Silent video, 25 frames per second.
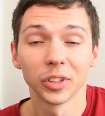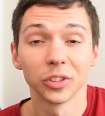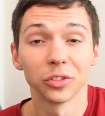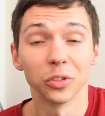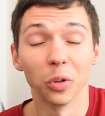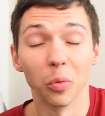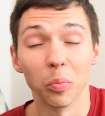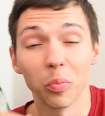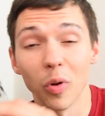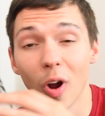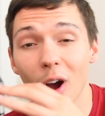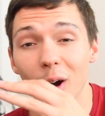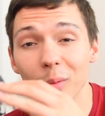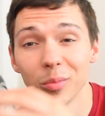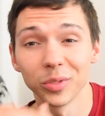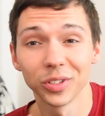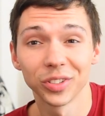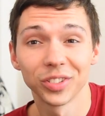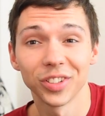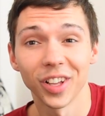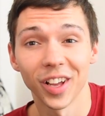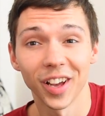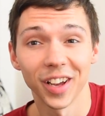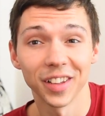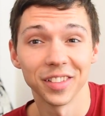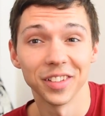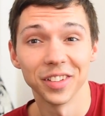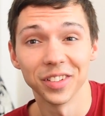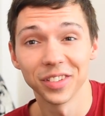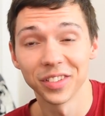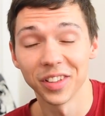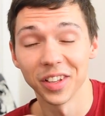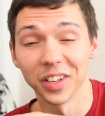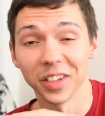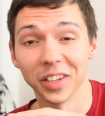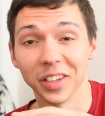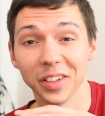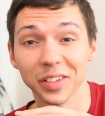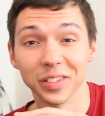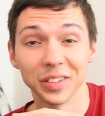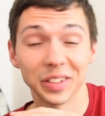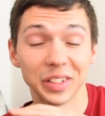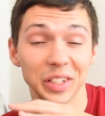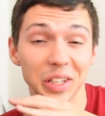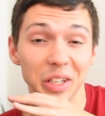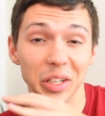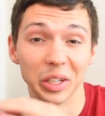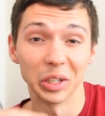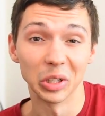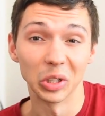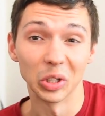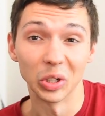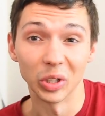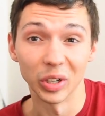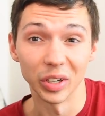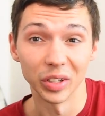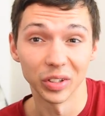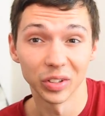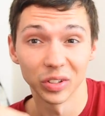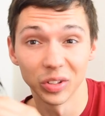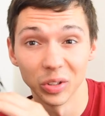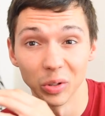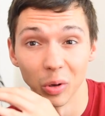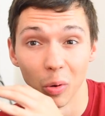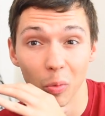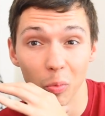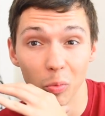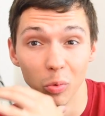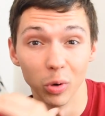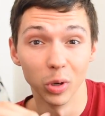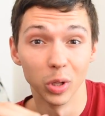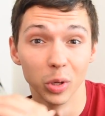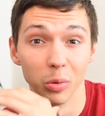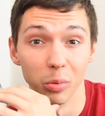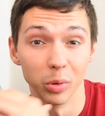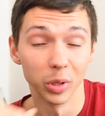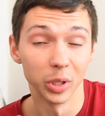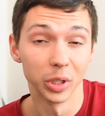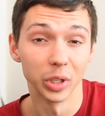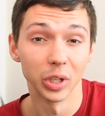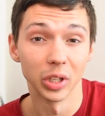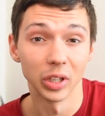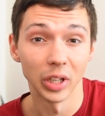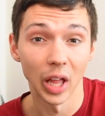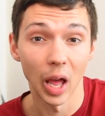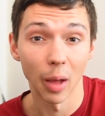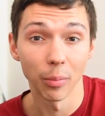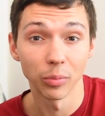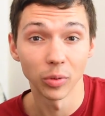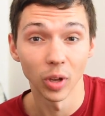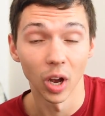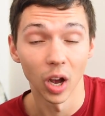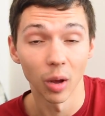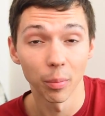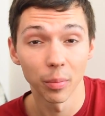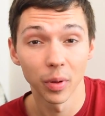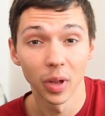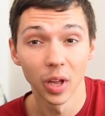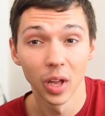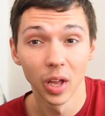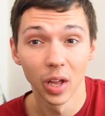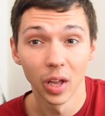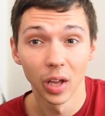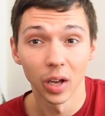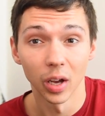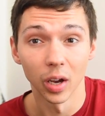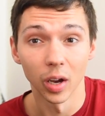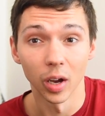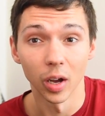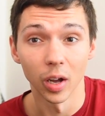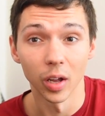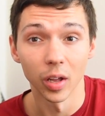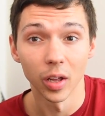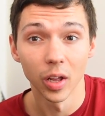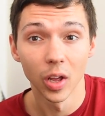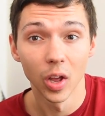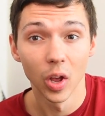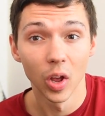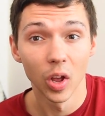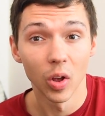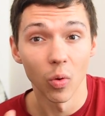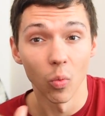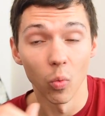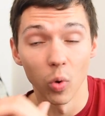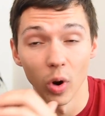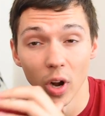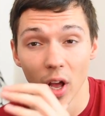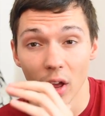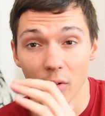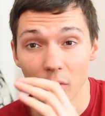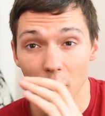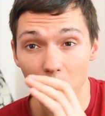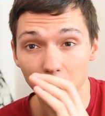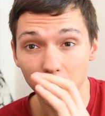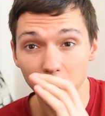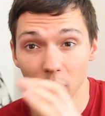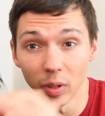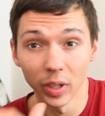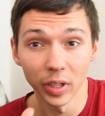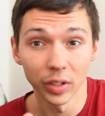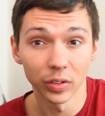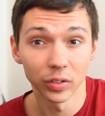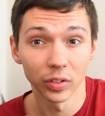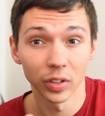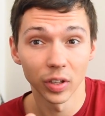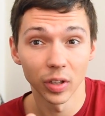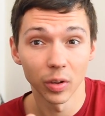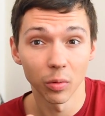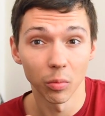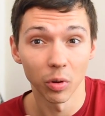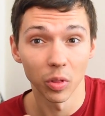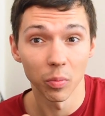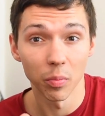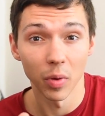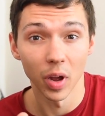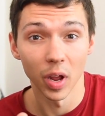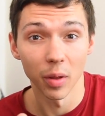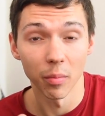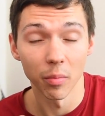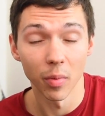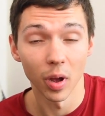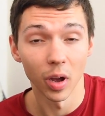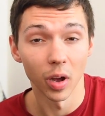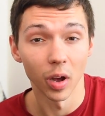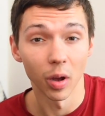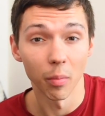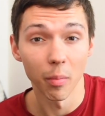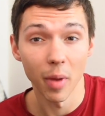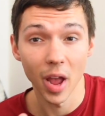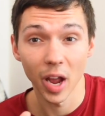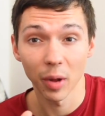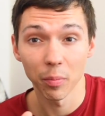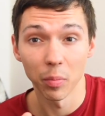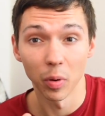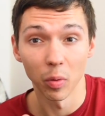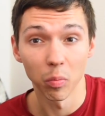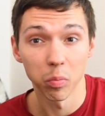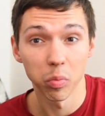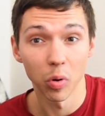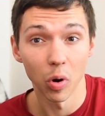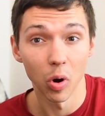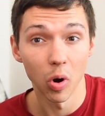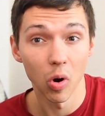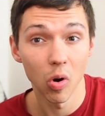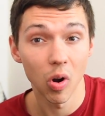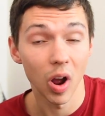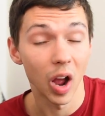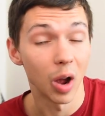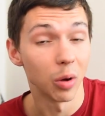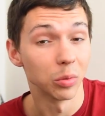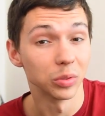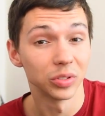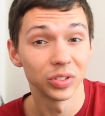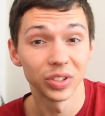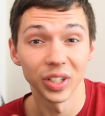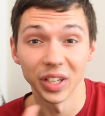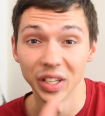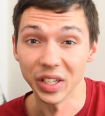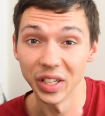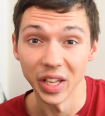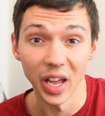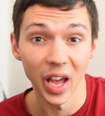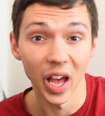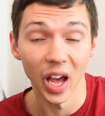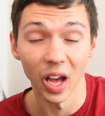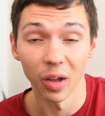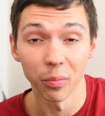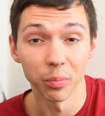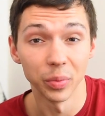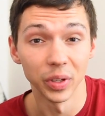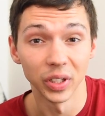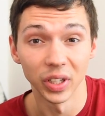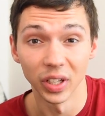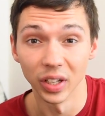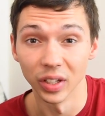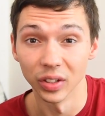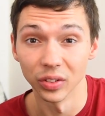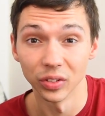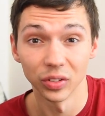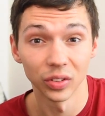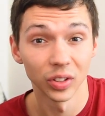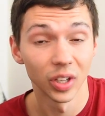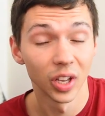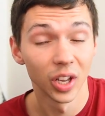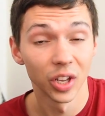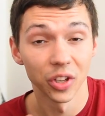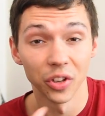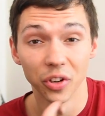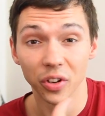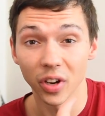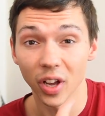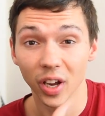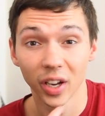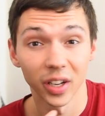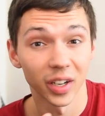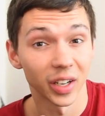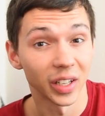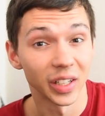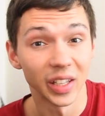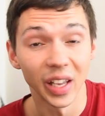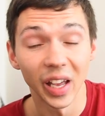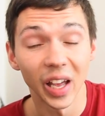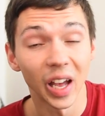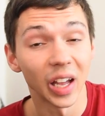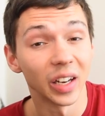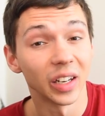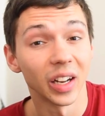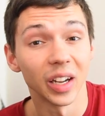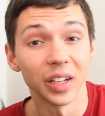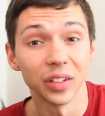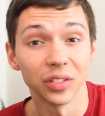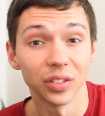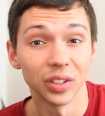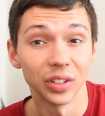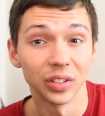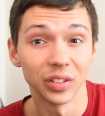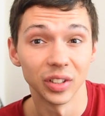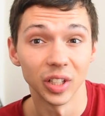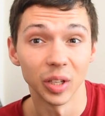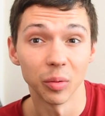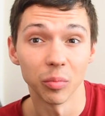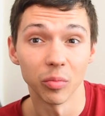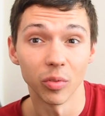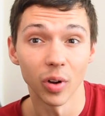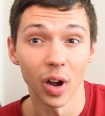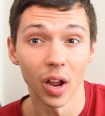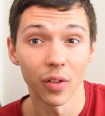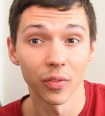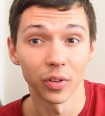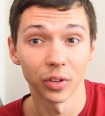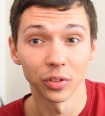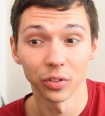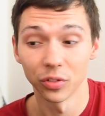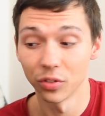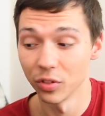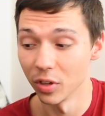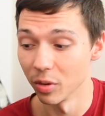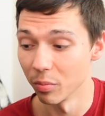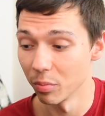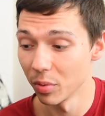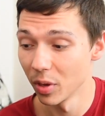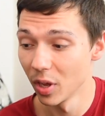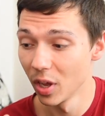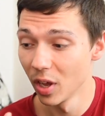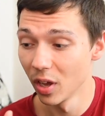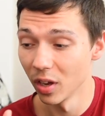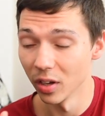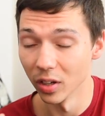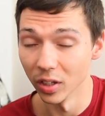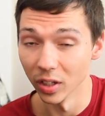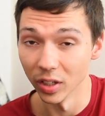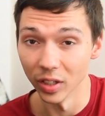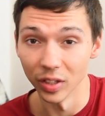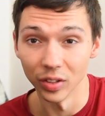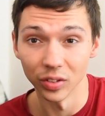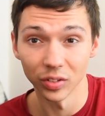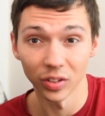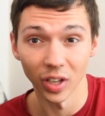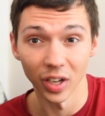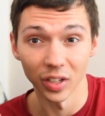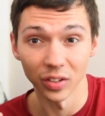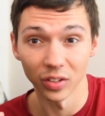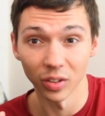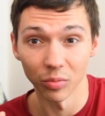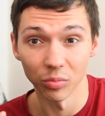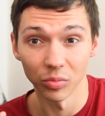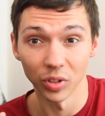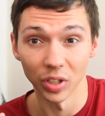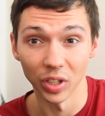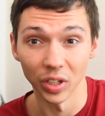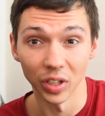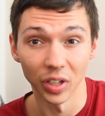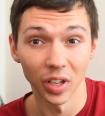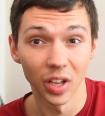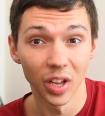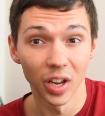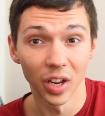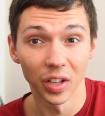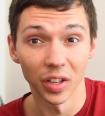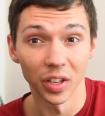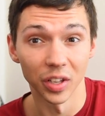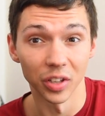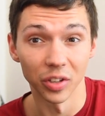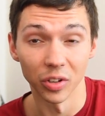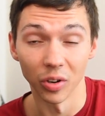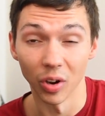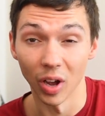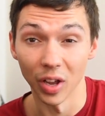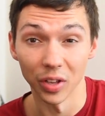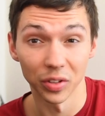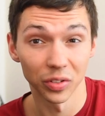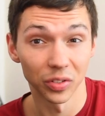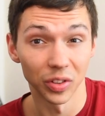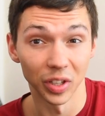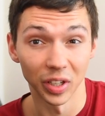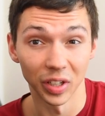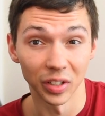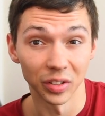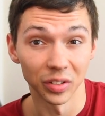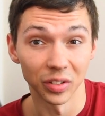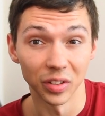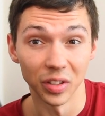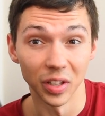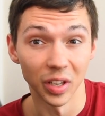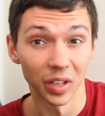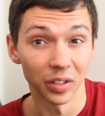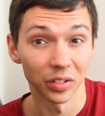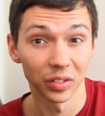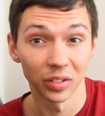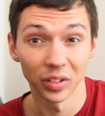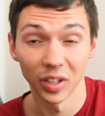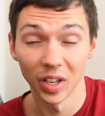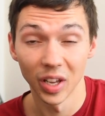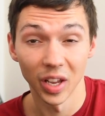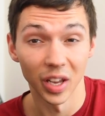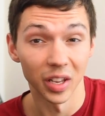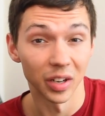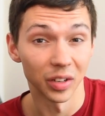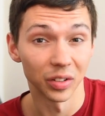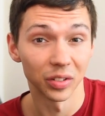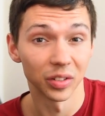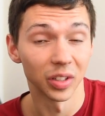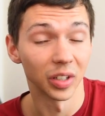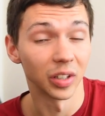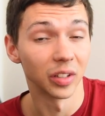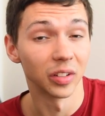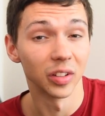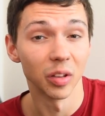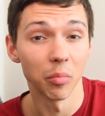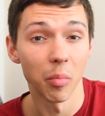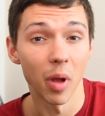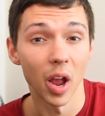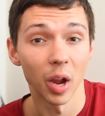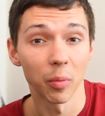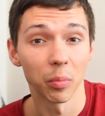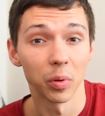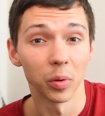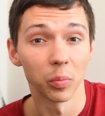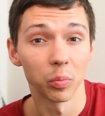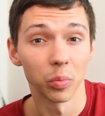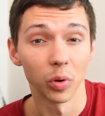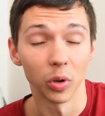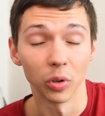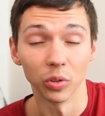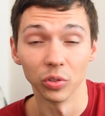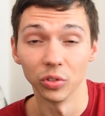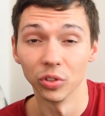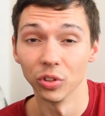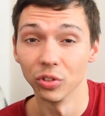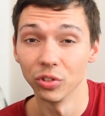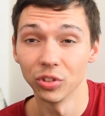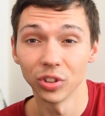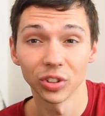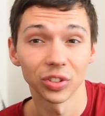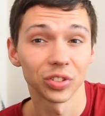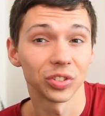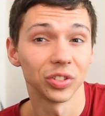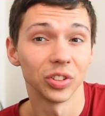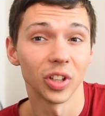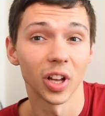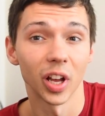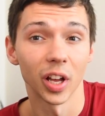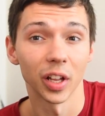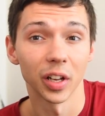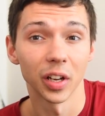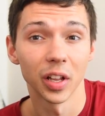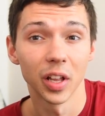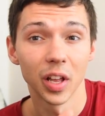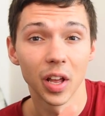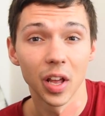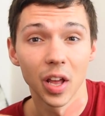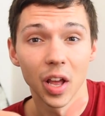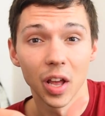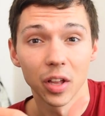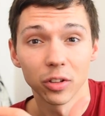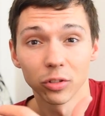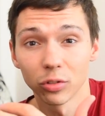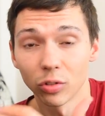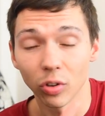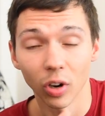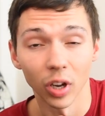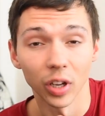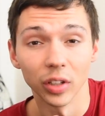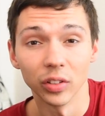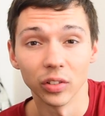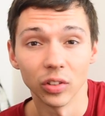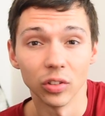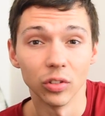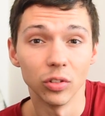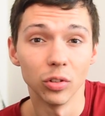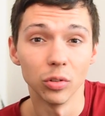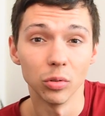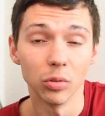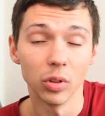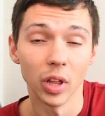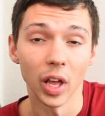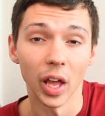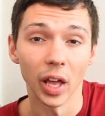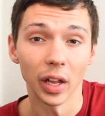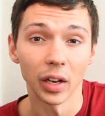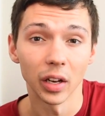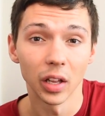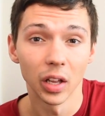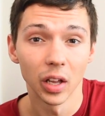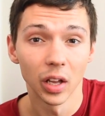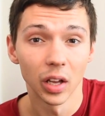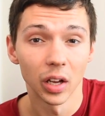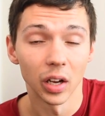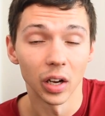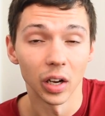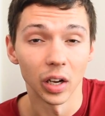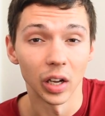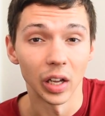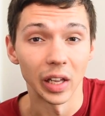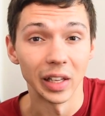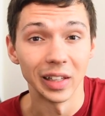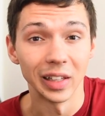So problems aside, this thing is killer. It's still a really, really good laptop. Uh, would I replace it with my uh, MacBook Pro? I would say yeah, because you're not going to get a 960M graphics chip uh, inside something you know as thick as this and as thick as the MacBook Pros. They're just not trying to do that. Uh,